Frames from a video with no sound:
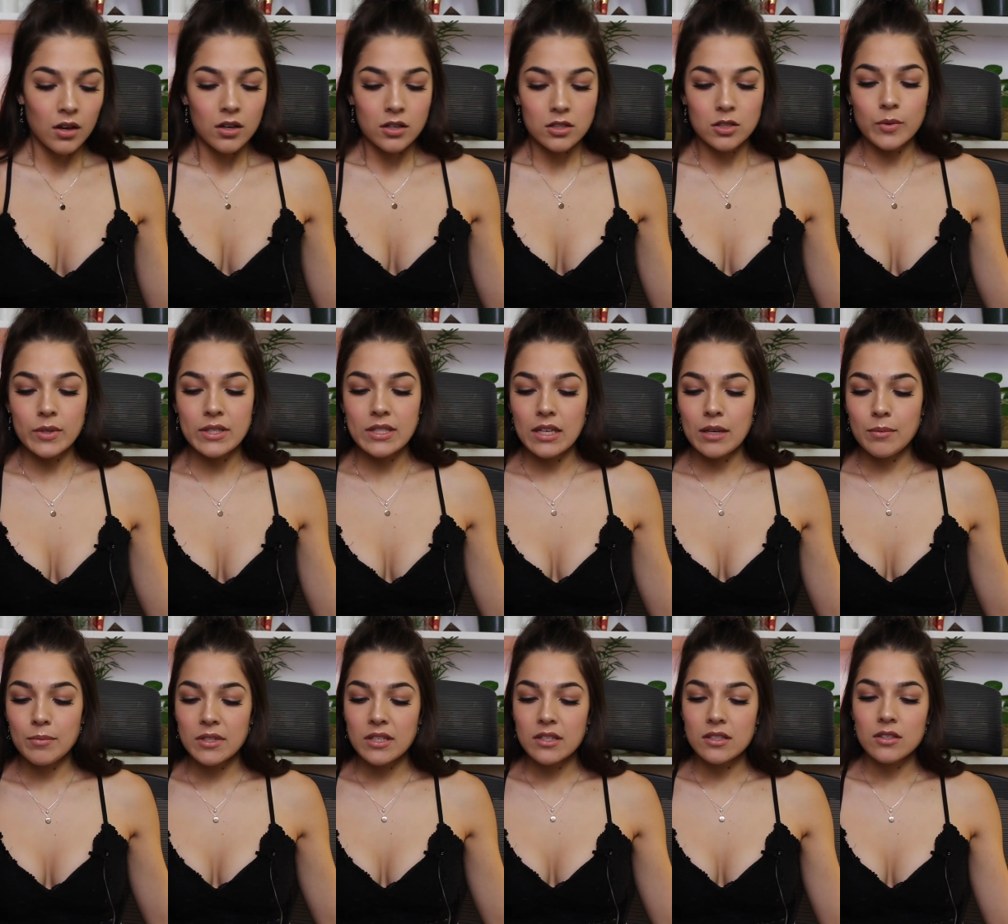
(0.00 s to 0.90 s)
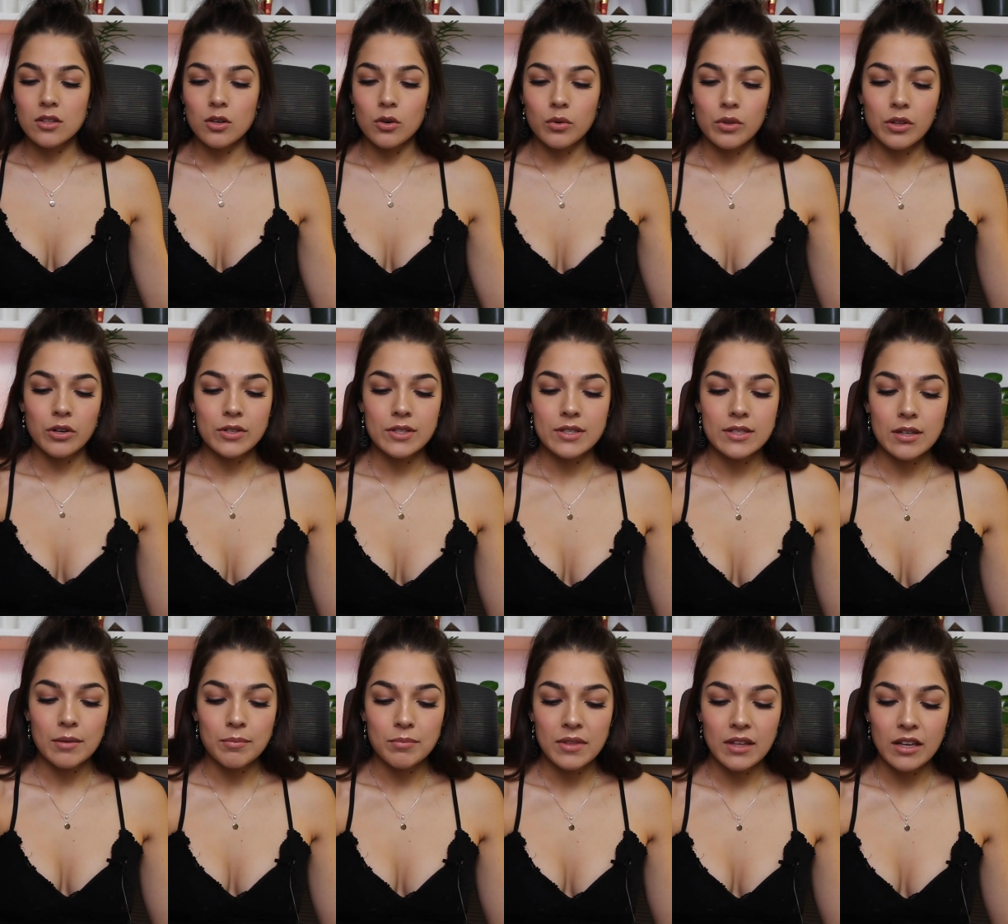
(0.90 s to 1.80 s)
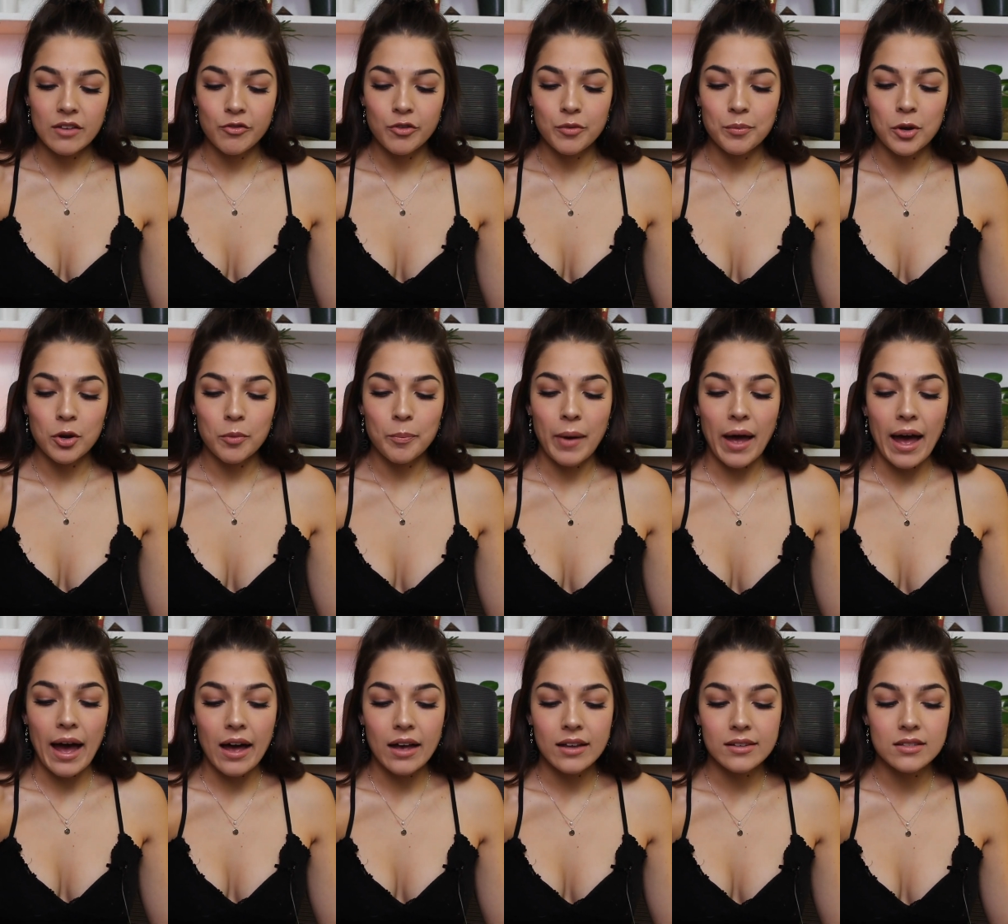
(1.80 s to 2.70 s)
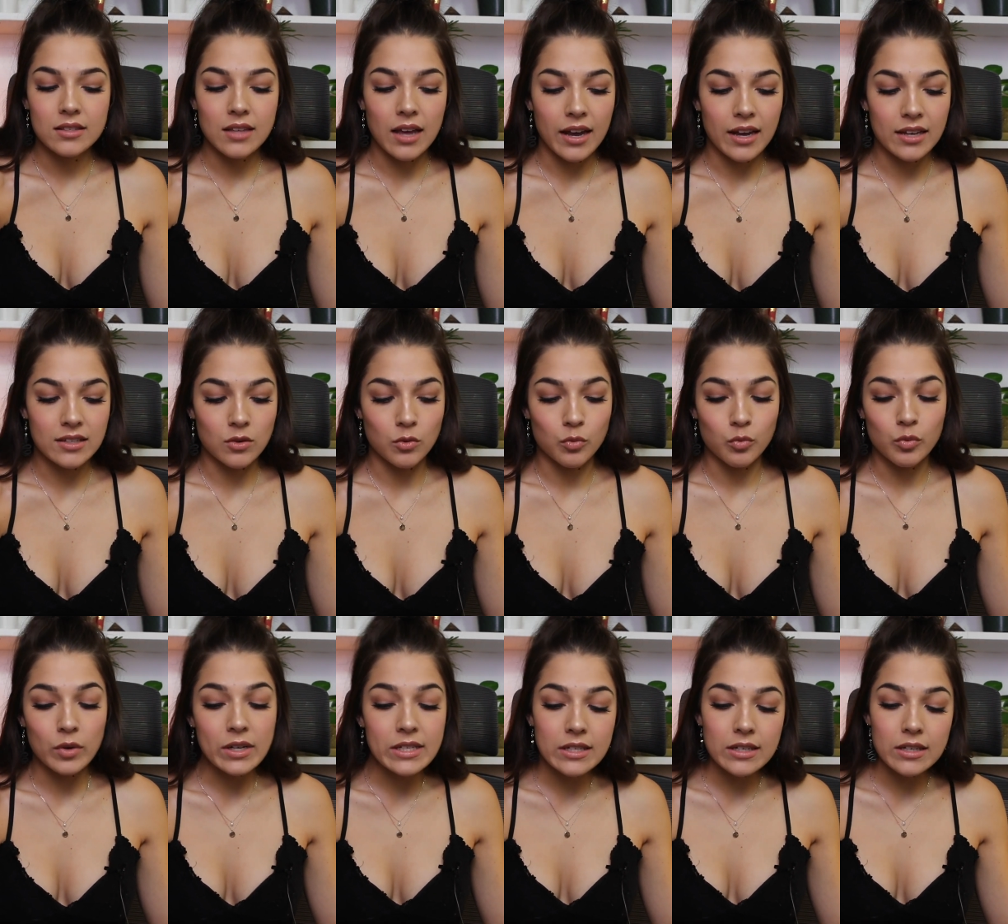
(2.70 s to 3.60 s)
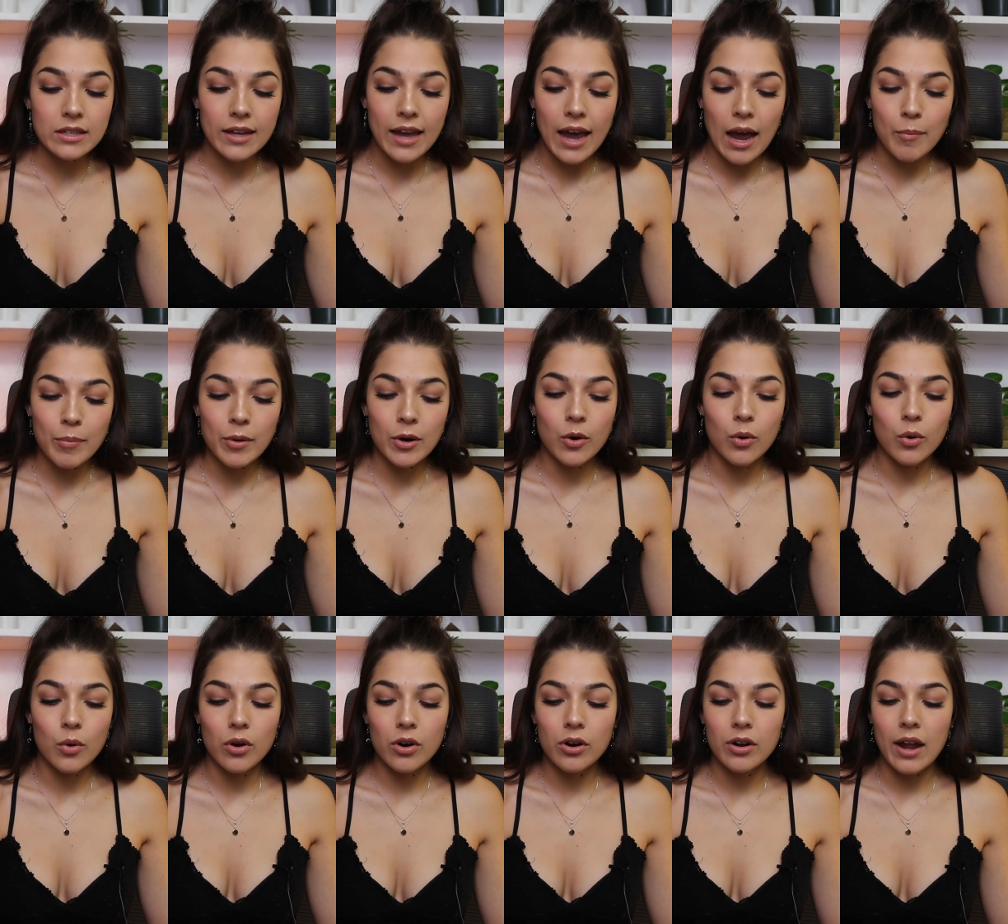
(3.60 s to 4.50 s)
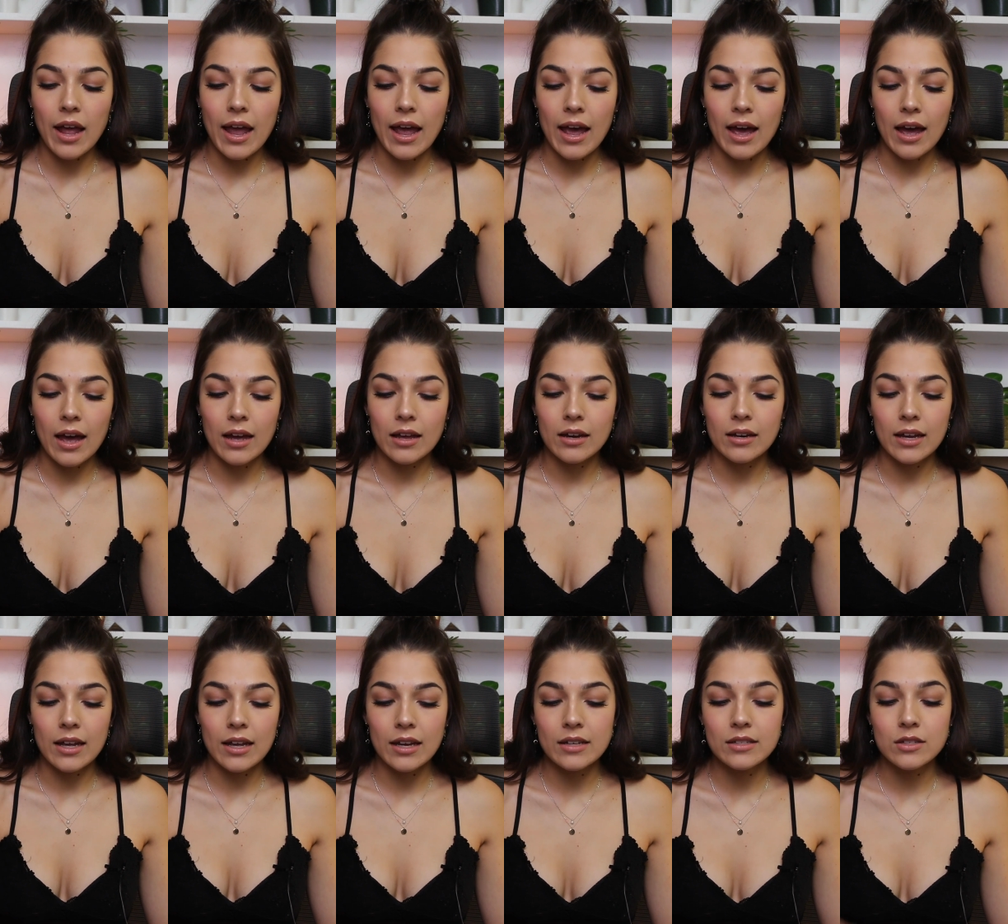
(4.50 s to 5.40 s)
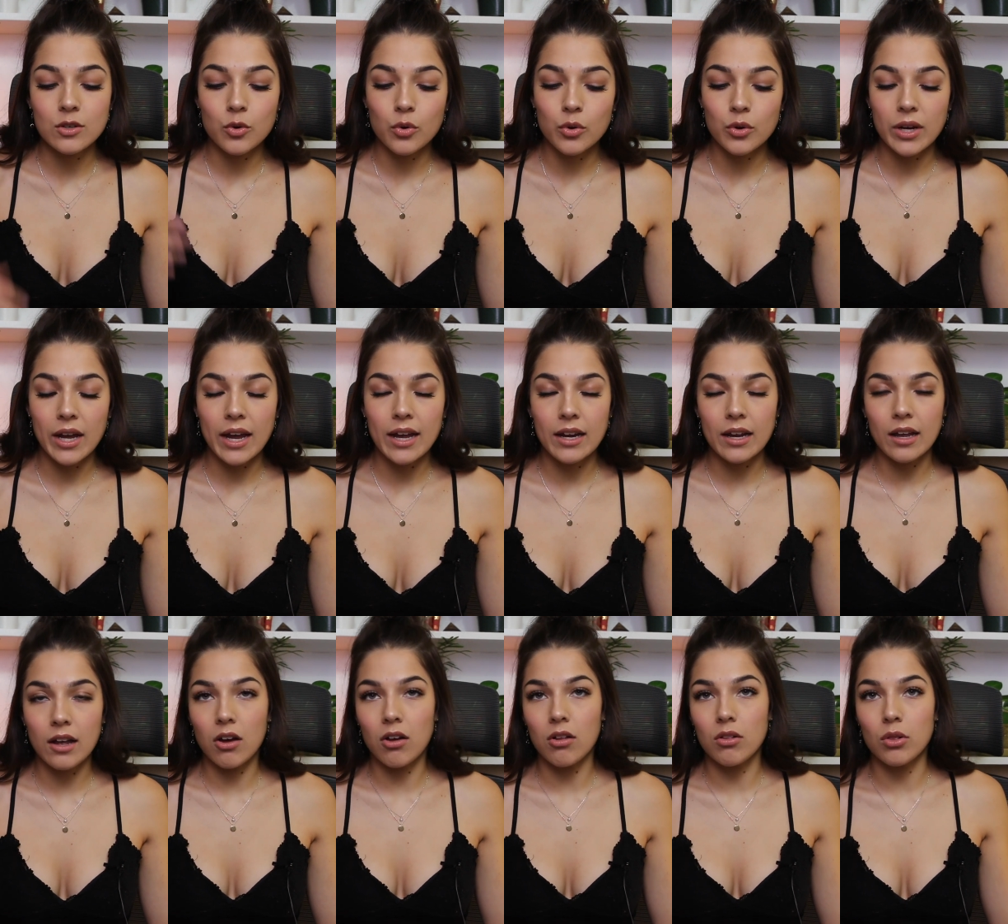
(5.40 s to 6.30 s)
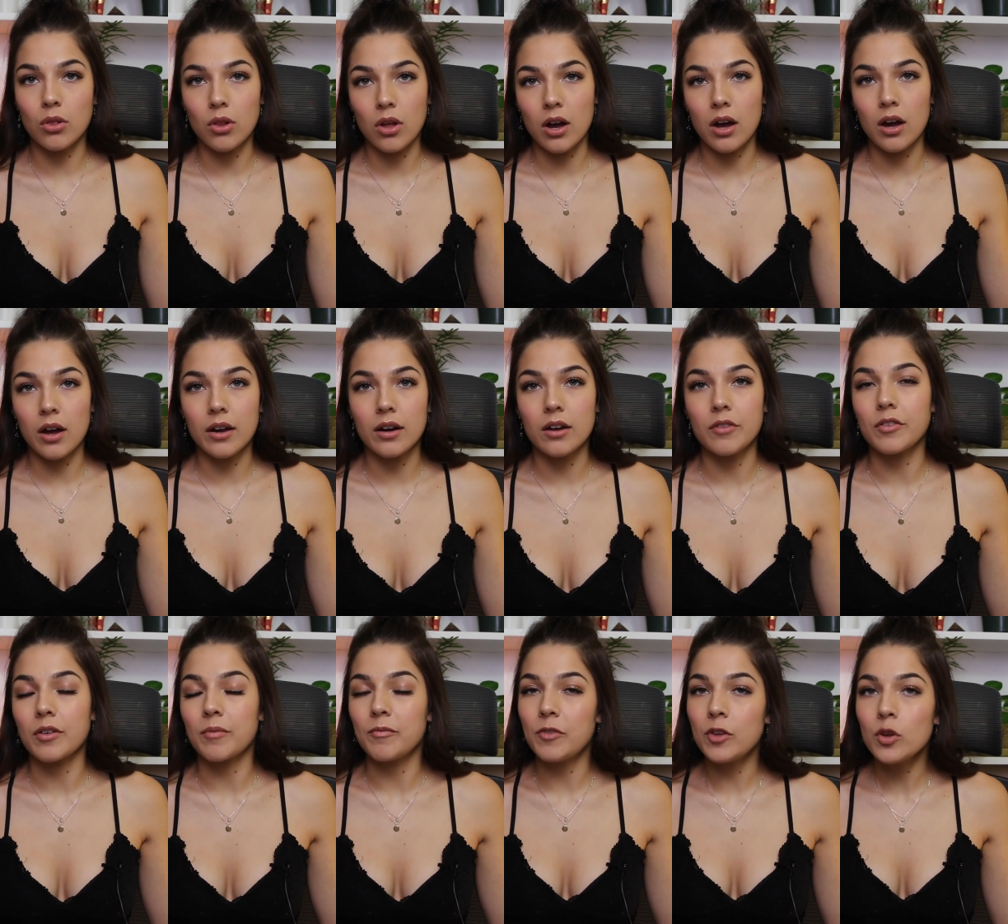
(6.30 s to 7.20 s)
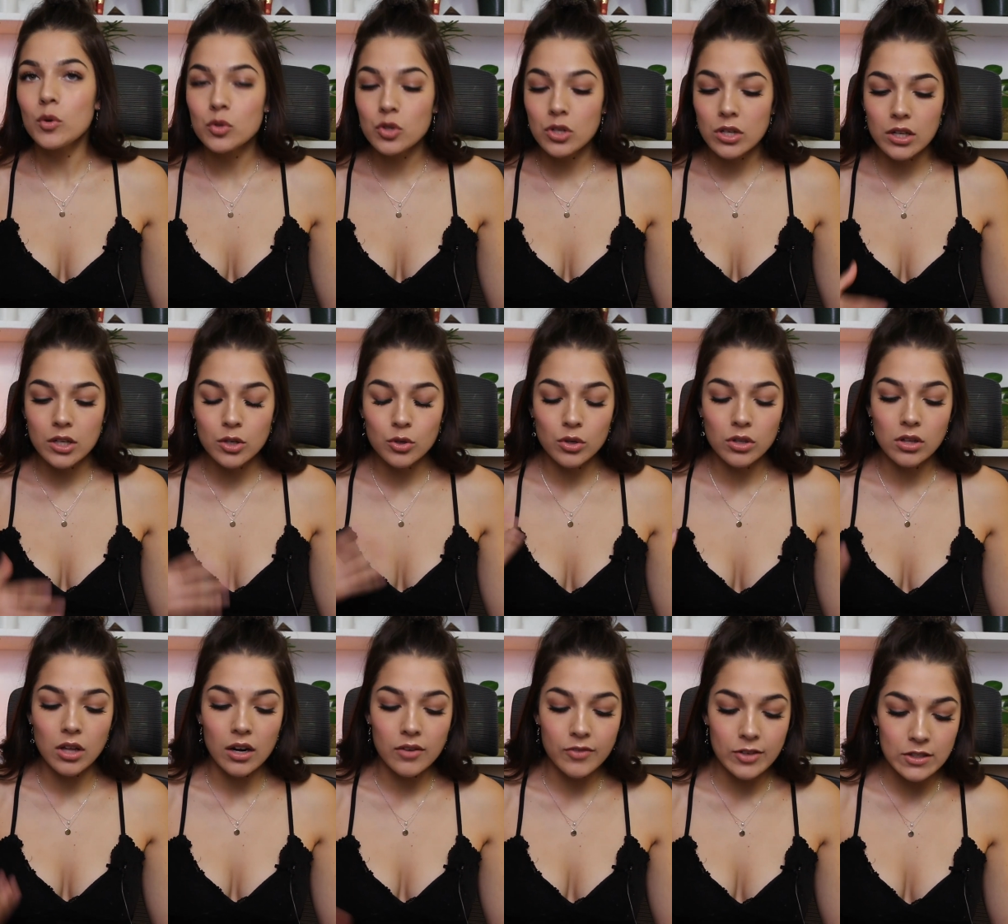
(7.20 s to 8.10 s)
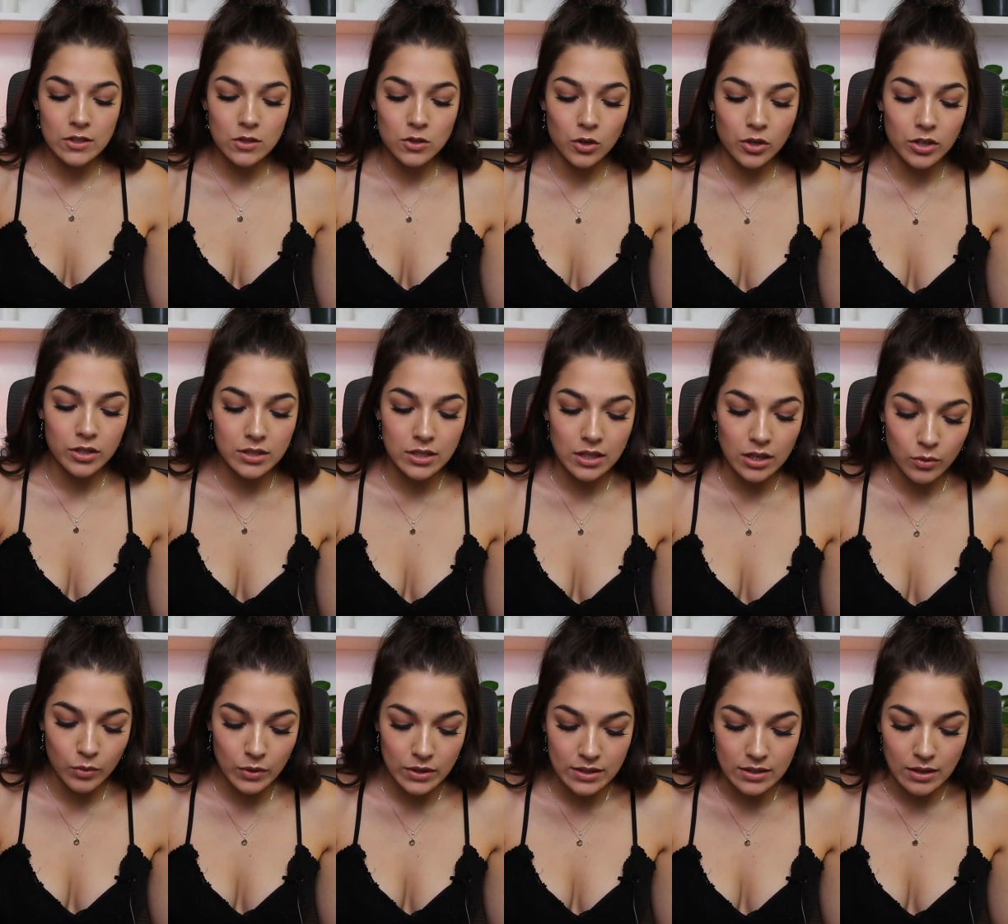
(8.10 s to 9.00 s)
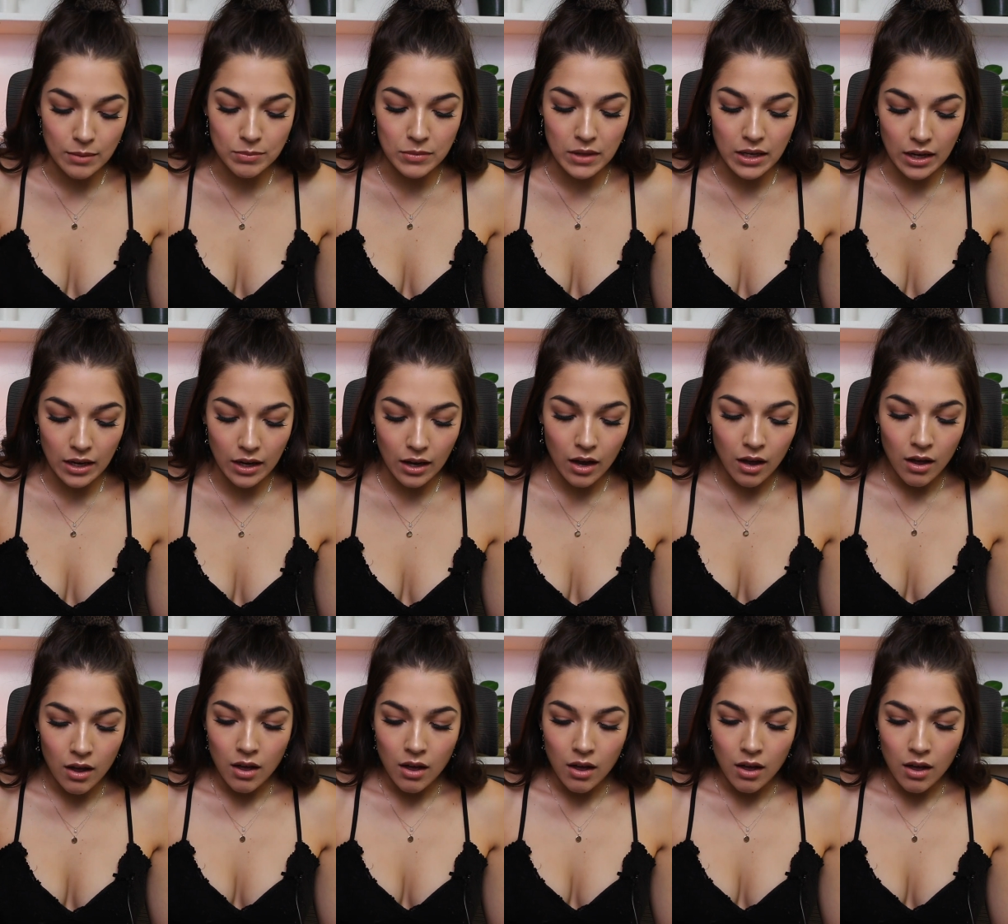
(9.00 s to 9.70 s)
So it seems as though there's something from your past that has arisen, Capricorn, and it is creating a lot of confusion or a lot of uncertainty with something.